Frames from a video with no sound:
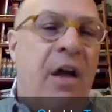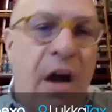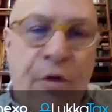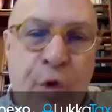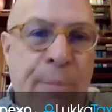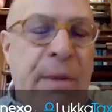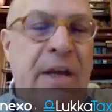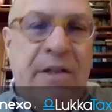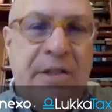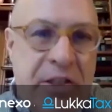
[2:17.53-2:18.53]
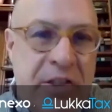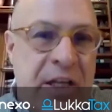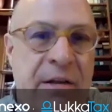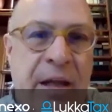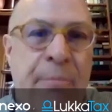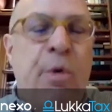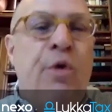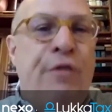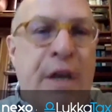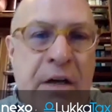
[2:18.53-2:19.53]
of remittances that move
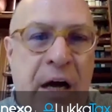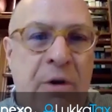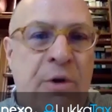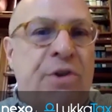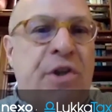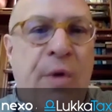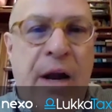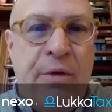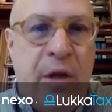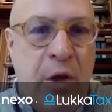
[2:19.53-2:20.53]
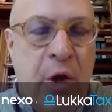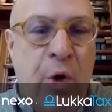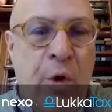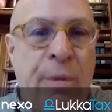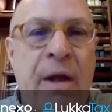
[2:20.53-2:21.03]
in dollars around the globe,